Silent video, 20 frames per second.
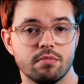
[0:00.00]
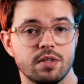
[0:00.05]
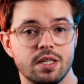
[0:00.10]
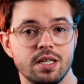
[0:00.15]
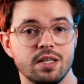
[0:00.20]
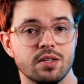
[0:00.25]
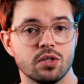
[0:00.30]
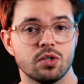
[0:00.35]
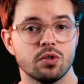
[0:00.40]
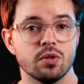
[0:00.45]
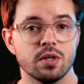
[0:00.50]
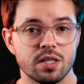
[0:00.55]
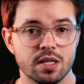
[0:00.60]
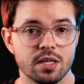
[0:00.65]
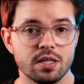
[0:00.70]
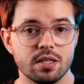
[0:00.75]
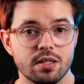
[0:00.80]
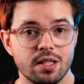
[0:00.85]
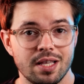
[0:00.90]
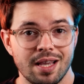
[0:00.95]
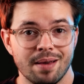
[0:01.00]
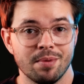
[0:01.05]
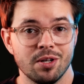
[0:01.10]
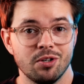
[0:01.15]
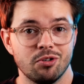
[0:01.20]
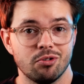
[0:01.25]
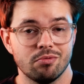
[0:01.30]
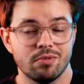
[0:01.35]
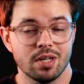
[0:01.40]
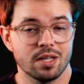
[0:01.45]
ceases to exist, the
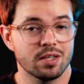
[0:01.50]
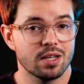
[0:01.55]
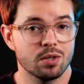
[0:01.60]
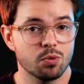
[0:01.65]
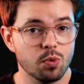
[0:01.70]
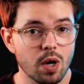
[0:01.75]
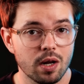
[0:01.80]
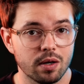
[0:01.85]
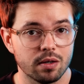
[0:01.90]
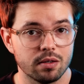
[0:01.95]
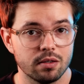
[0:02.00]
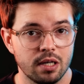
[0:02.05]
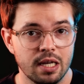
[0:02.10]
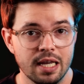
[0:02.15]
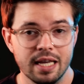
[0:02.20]
image does as well.